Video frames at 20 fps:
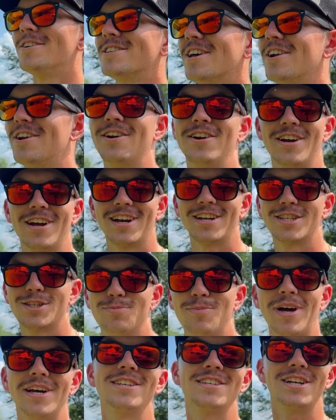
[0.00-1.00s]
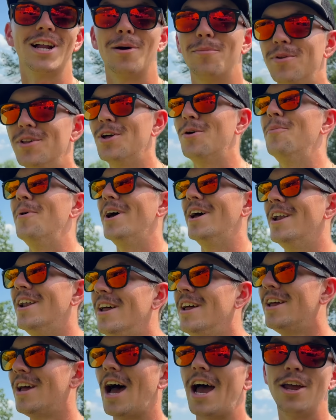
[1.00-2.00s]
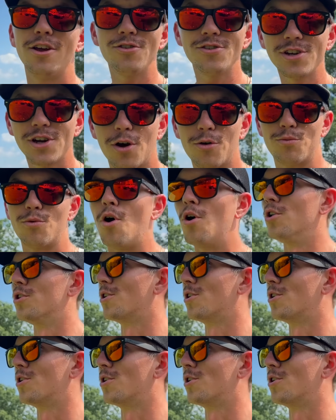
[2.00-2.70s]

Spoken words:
out here. You got to spice it up a little bit. I usually go roller